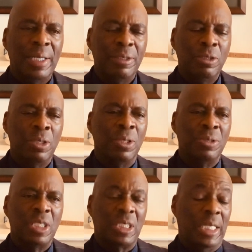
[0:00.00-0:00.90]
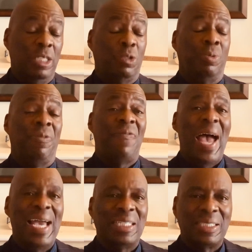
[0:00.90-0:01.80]
you know, just history,
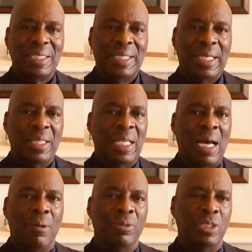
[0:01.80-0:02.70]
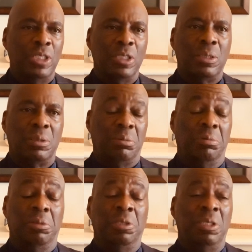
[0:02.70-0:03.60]
facts. That I was just,
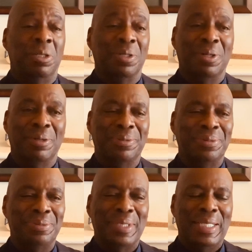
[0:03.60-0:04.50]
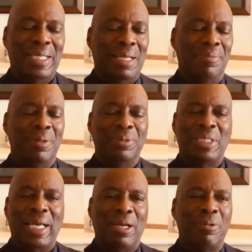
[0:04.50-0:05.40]
you know, it was
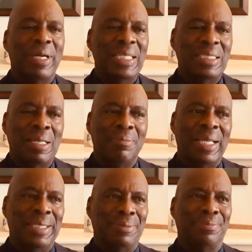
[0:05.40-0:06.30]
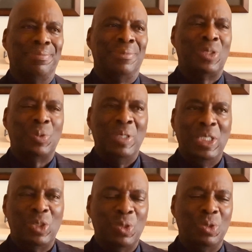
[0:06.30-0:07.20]
like crazy. I'm like
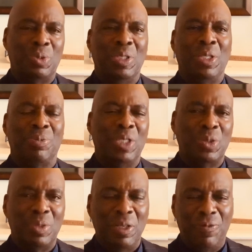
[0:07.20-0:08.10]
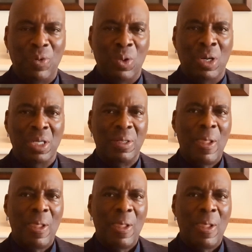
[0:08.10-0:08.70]
22, 23, 24.